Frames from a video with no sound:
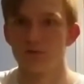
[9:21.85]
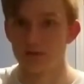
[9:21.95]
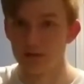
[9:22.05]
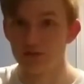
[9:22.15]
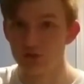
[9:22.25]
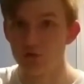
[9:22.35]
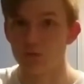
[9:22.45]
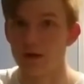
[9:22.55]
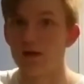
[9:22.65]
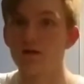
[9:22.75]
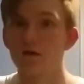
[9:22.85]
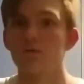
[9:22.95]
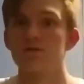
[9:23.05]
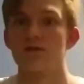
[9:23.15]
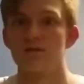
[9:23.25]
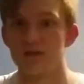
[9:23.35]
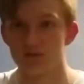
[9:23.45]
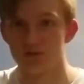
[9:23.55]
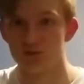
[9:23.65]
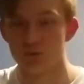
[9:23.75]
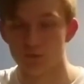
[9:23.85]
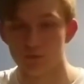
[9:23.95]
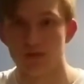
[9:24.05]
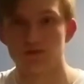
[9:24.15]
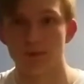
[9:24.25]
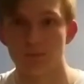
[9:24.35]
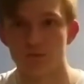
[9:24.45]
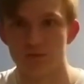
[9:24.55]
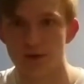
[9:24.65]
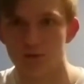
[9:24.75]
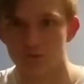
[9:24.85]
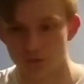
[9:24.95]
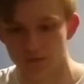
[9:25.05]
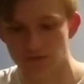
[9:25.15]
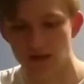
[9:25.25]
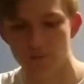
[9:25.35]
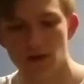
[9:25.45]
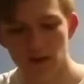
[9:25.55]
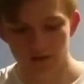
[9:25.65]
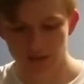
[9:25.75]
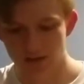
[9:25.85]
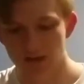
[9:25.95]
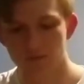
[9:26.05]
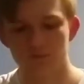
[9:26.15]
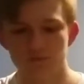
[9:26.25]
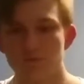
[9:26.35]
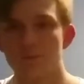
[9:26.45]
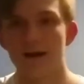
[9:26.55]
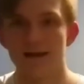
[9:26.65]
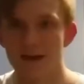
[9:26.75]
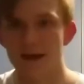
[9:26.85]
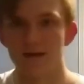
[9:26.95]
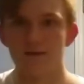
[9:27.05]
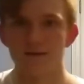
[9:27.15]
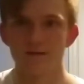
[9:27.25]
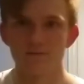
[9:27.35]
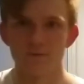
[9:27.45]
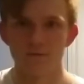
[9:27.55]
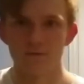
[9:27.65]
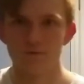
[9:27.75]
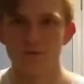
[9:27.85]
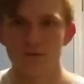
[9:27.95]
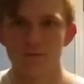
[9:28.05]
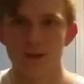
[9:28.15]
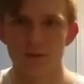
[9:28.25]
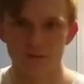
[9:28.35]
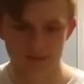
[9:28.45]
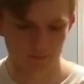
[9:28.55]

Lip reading: this June. I got a coach this June, who's also my pro shop guy who drilled this up. Shout out to Mike Head for drilling my balls